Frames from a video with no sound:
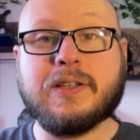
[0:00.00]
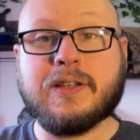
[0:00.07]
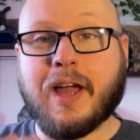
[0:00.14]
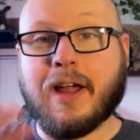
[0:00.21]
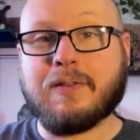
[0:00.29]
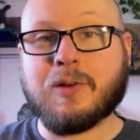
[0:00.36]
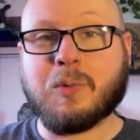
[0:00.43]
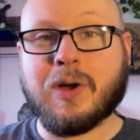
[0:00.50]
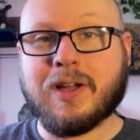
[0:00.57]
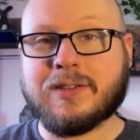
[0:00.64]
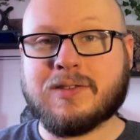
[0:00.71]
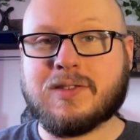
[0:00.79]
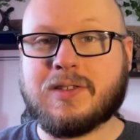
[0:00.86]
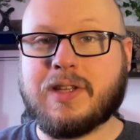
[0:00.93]
Hey
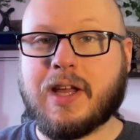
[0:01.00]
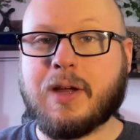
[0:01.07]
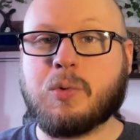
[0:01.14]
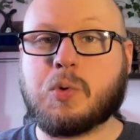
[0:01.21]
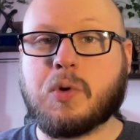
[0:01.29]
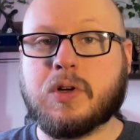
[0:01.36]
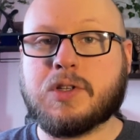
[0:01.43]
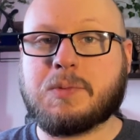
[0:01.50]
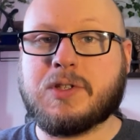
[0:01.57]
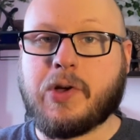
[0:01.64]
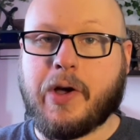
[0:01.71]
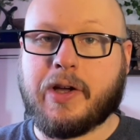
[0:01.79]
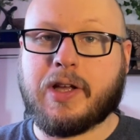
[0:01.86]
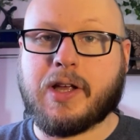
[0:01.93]
everyone, today we're going to be
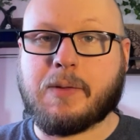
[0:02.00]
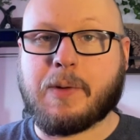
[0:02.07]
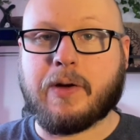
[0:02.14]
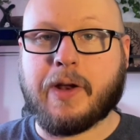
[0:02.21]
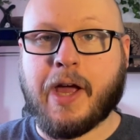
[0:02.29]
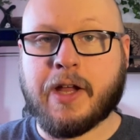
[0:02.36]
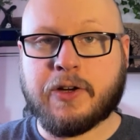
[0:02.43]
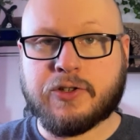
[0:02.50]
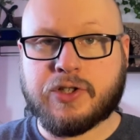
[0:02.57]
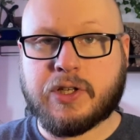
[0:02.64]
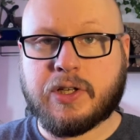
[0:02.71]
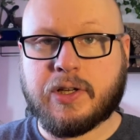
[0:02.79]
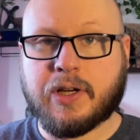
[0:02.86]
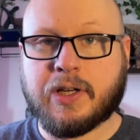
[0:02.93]
talking about
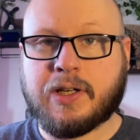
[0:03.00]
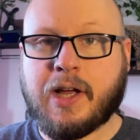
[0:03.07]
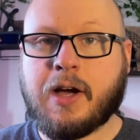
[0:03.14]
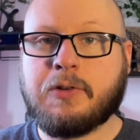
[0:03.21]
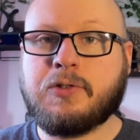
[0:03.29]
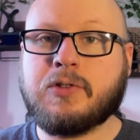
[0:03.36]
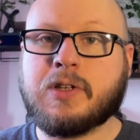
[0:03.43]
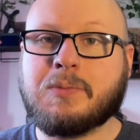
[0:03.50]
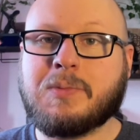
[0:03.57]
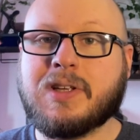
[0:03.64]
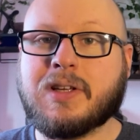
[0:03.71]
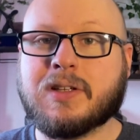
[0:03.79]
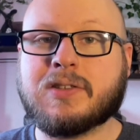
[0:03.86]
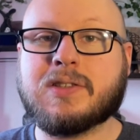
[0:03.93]
energy and how you can
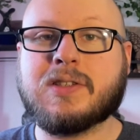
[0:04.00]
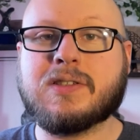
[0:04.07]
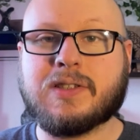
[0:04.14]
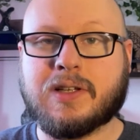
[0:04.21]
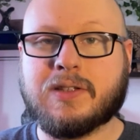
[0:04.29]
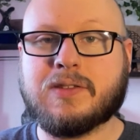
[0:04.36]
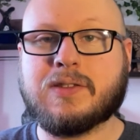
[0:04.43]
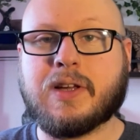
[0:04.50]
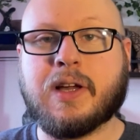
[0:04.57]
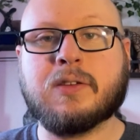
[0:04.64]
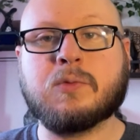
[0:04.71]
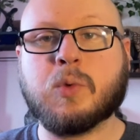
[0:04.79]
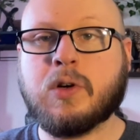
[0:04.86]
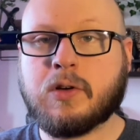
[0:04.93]
begin to sense
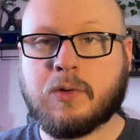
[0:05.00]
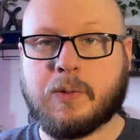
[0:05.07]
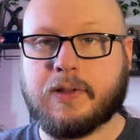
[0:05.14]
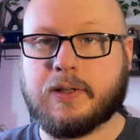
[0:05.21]
and work with